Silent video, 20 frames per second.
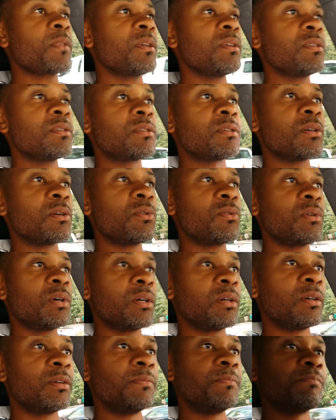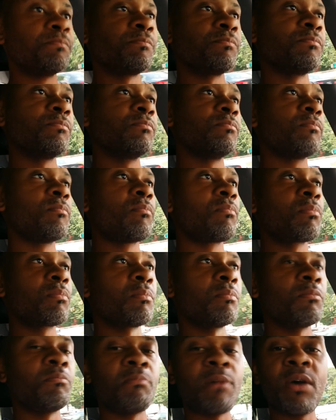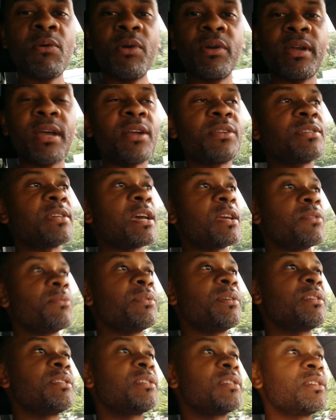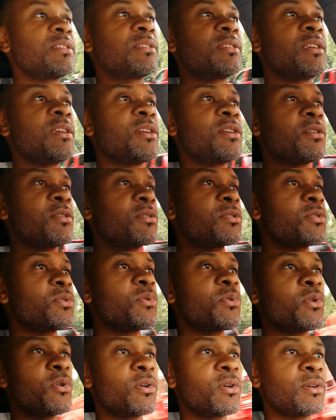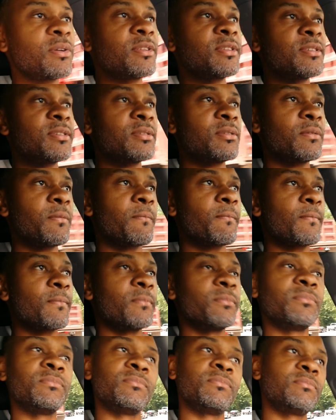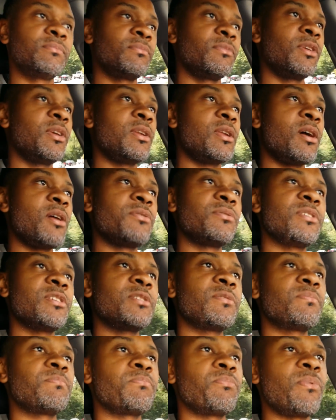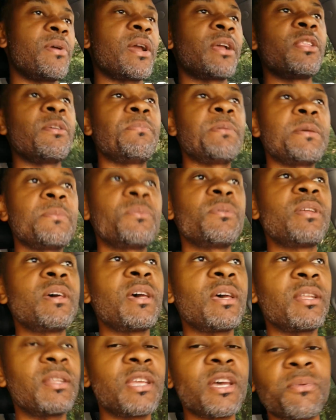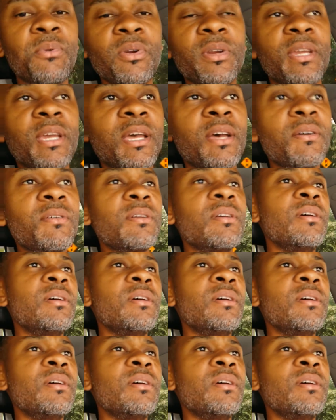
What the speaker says: So my workout channel is just geared towards, just regular people that work out.